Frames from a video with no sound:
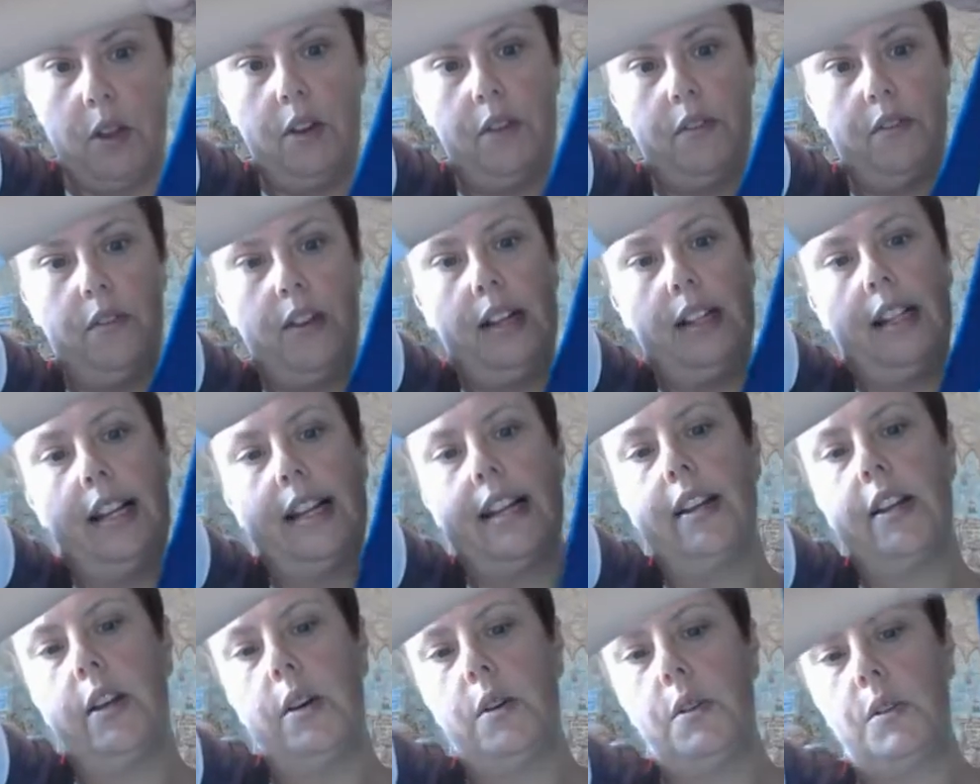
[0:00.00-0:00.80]
a bit better
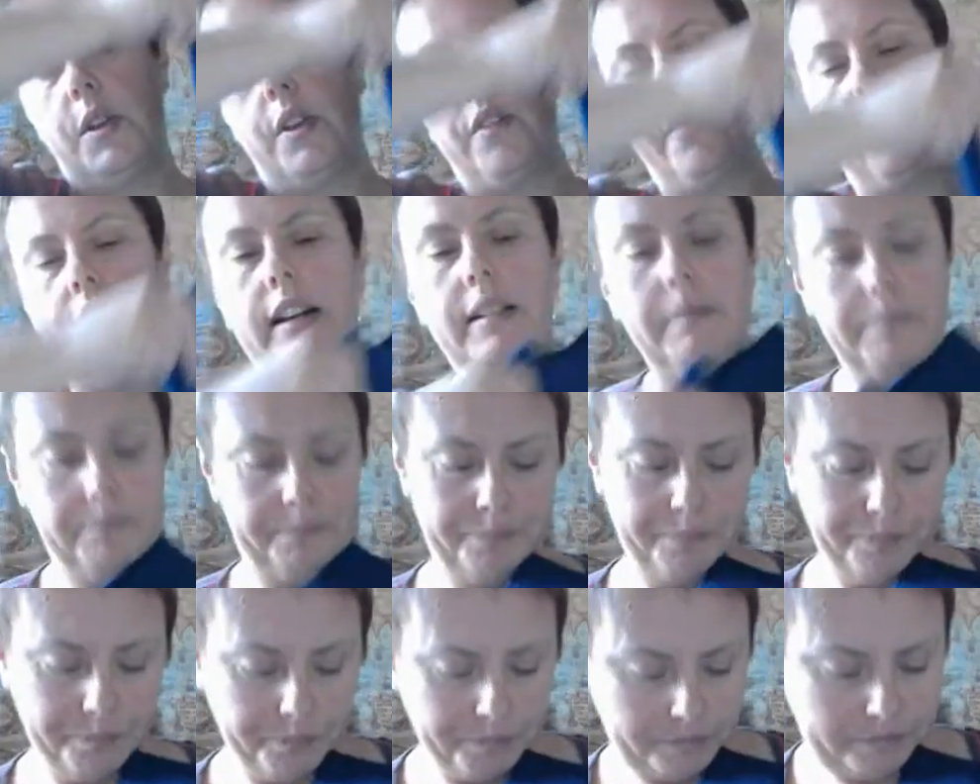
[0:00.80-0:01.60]
with being
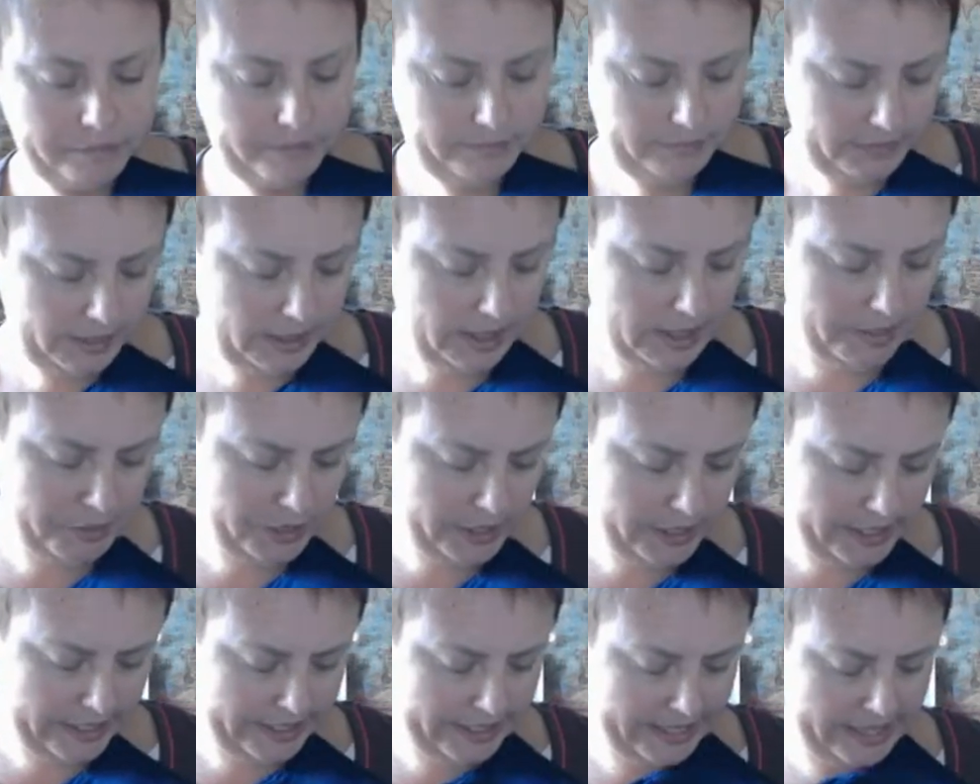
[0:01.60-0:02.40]
able to,
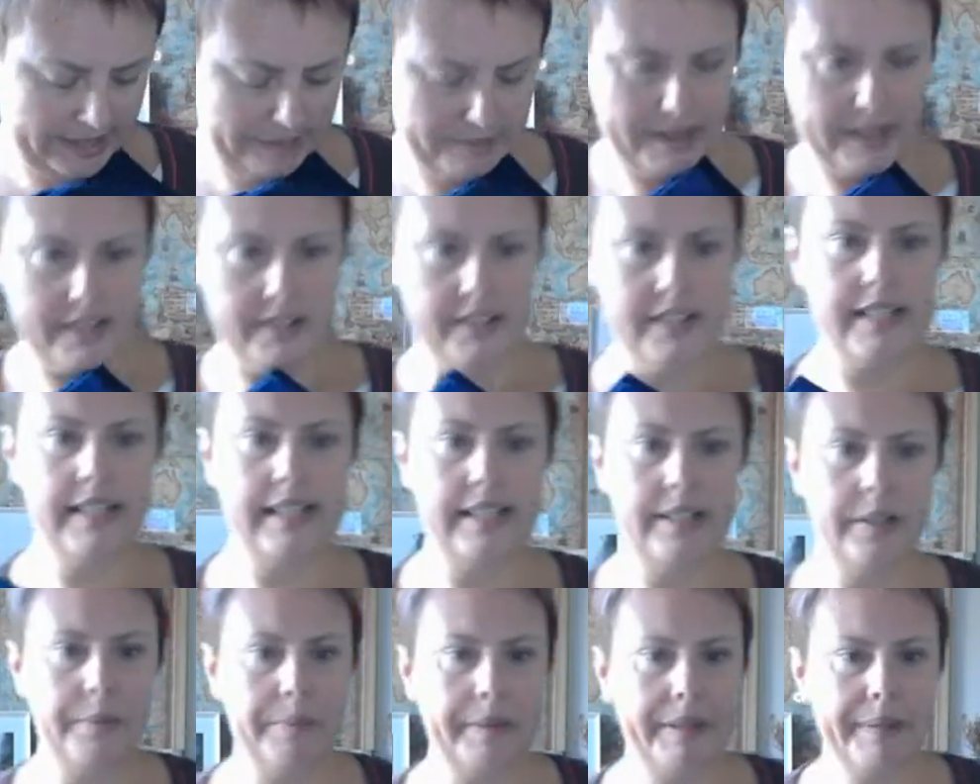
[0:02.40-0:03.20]
to manage this
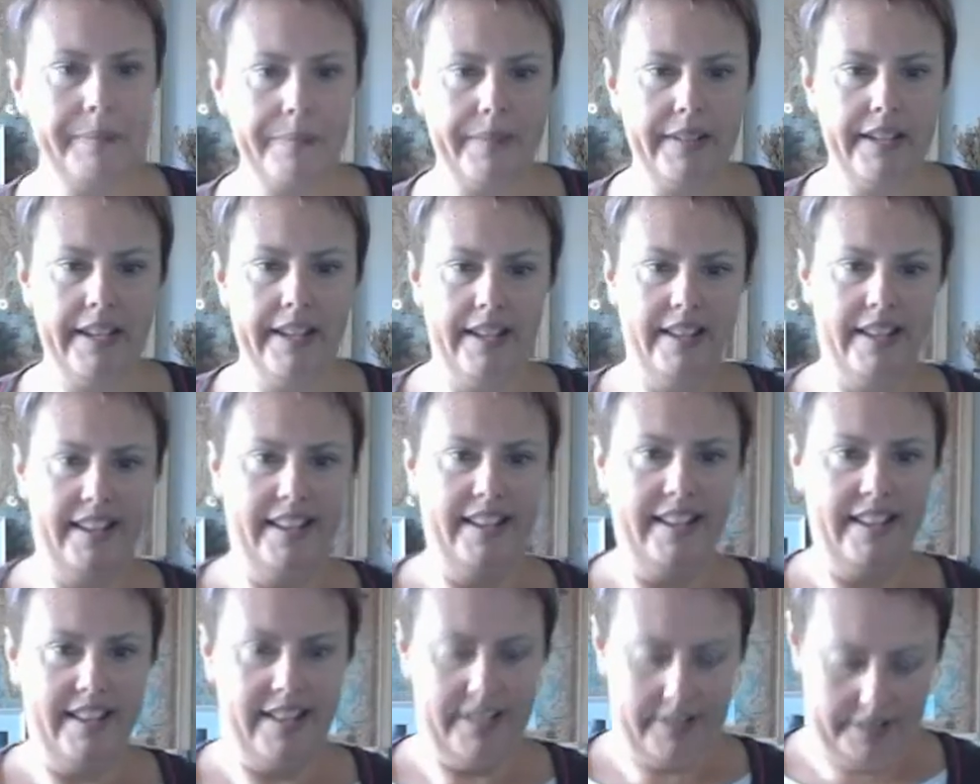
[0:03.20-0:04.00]
fabric
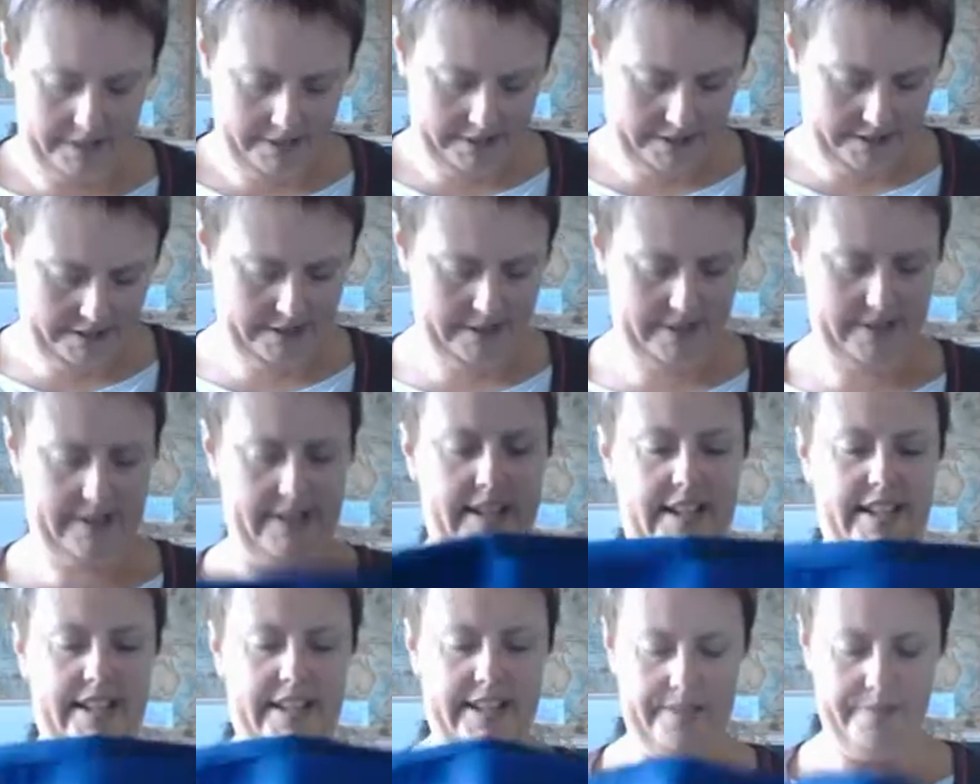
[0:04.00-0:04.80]

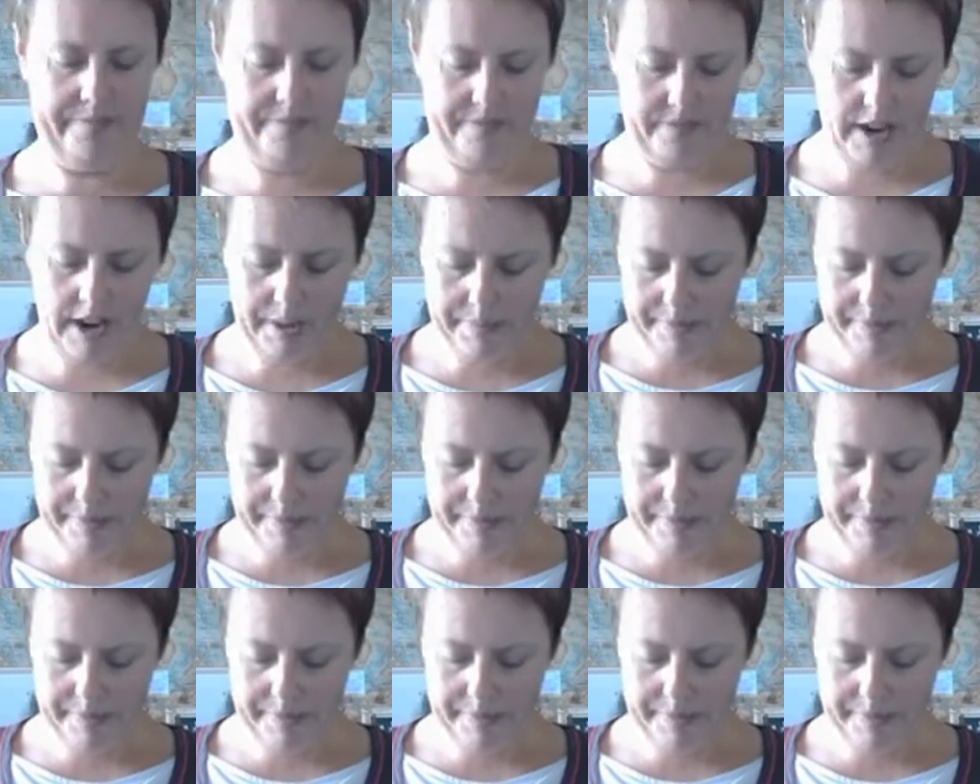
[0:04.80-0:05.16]
because